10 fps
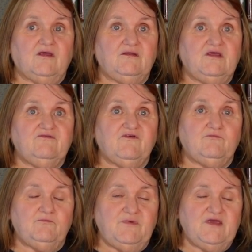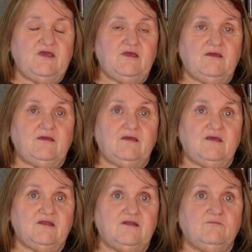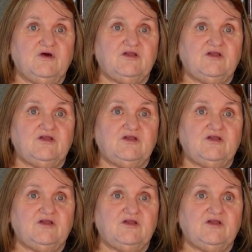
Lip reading: And even being in the